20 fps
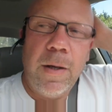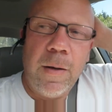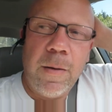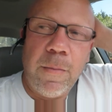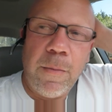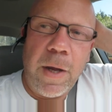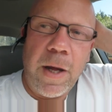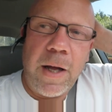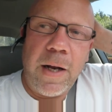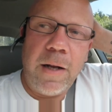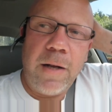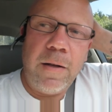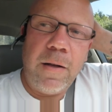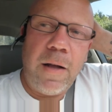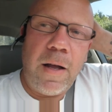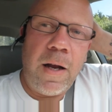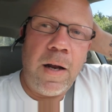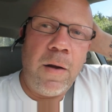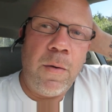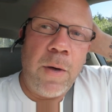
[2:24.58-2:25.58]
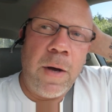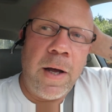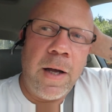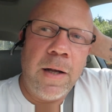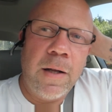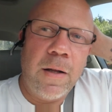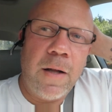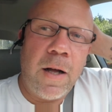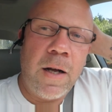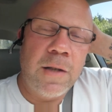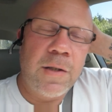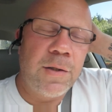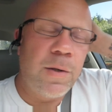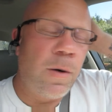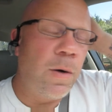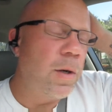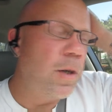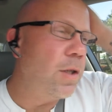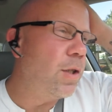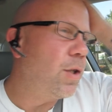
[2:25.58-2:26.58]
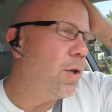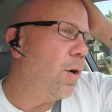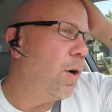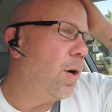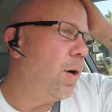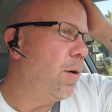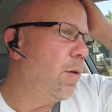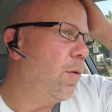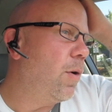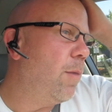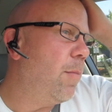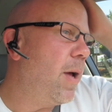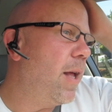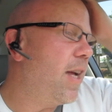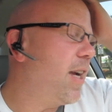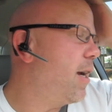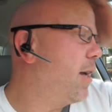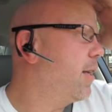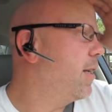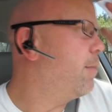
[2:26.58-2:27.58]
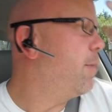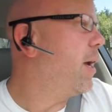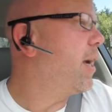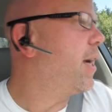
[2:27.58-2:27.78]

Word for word: But anyway, long story short, when Meg,